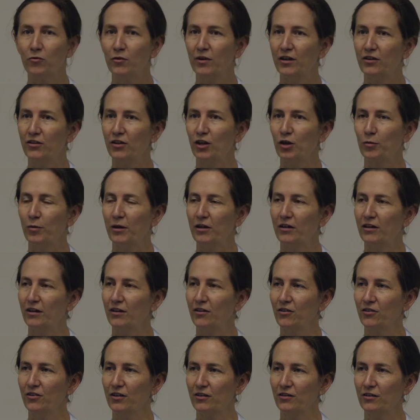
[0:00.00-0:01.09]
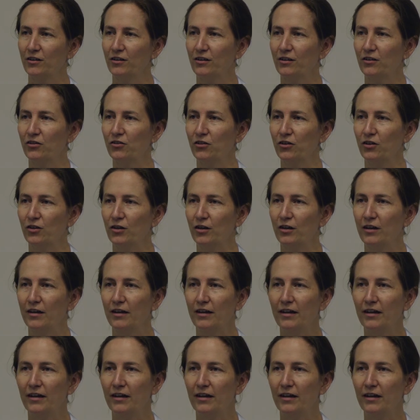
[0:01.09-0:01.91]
when I talk about an intersex condition,